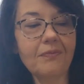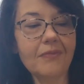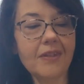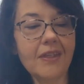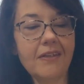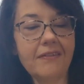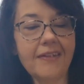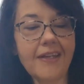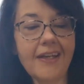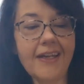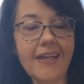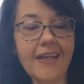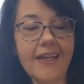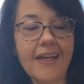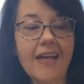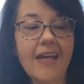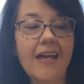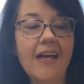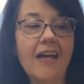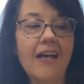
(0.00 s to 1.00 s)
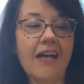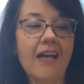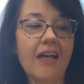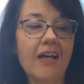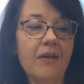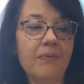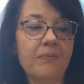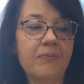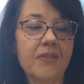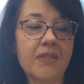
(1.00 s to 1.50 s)
Okay,
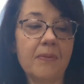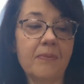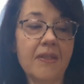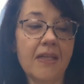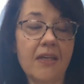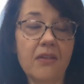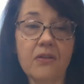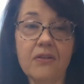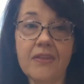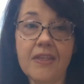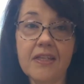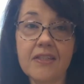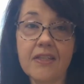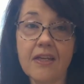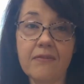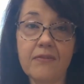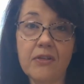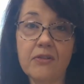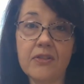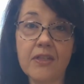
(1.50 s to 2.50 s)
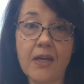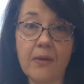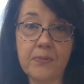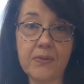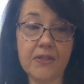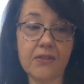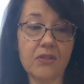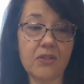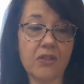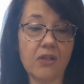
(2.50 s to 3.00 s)
some of the other things I've used
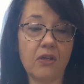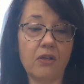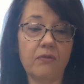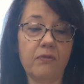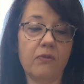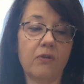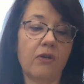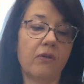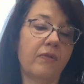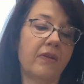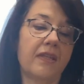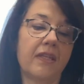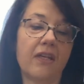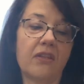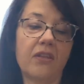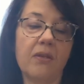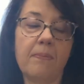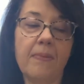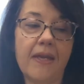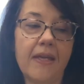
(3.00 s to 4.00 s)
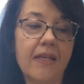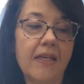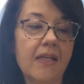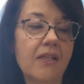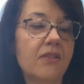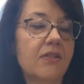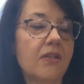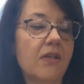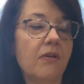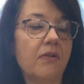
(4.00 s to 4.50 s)
Epsom salt for without the
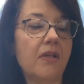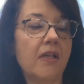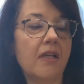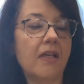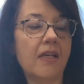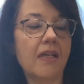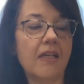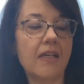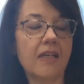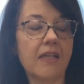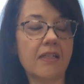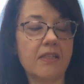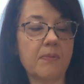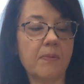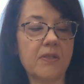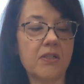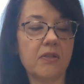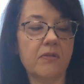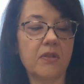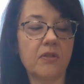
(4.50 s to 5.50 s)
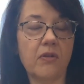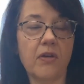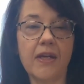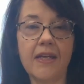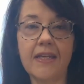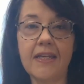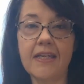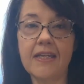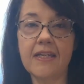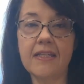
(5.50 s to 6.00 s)
baking soda is, especially with
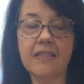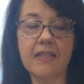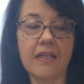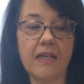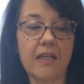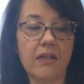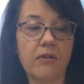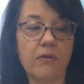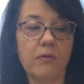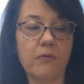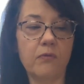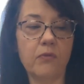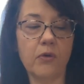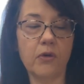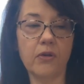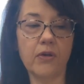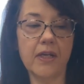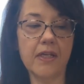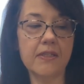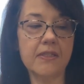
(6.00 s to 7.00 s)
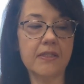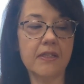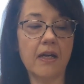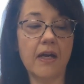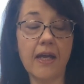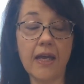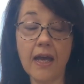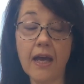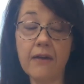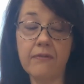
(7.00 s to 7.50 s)
grandkids, I have 4
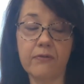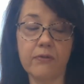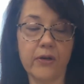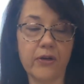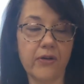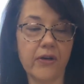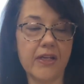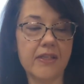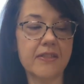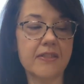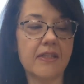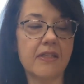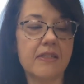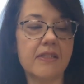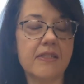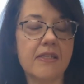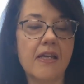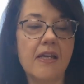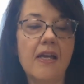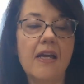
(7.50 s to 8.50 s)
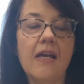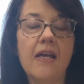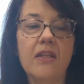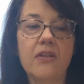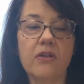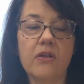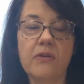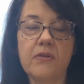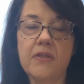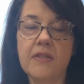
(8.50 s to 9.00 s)
grandsons.
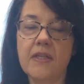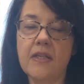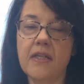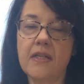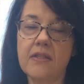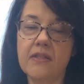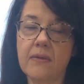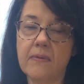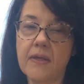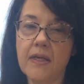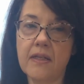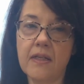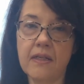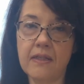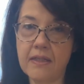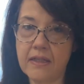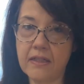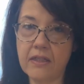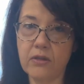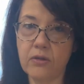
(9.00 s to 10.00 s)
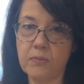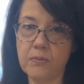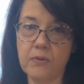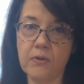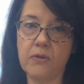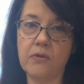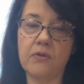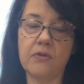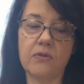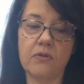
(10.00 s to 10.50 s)
They're always getting some kind of nick or
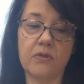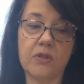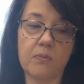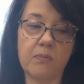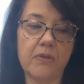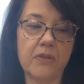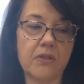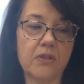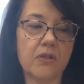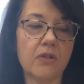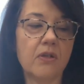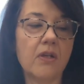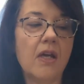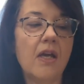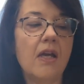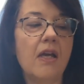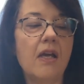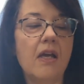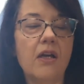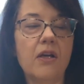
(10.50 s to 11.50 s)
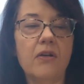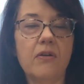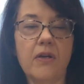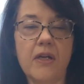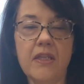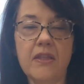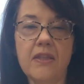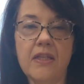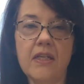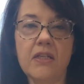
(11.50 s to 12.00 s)
bruise or splinter.
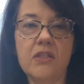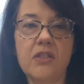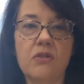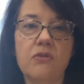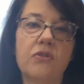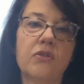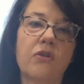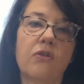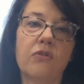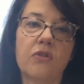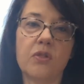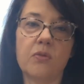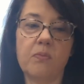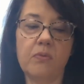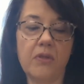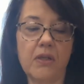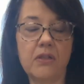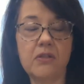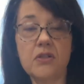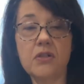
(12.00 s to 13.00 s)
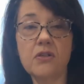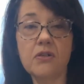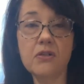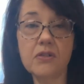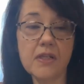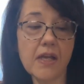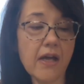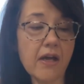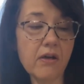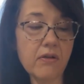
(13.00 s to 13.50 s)
Great thing to soak
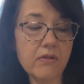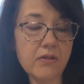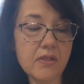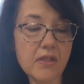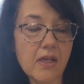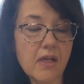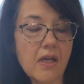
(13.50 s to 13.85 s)
splinters out.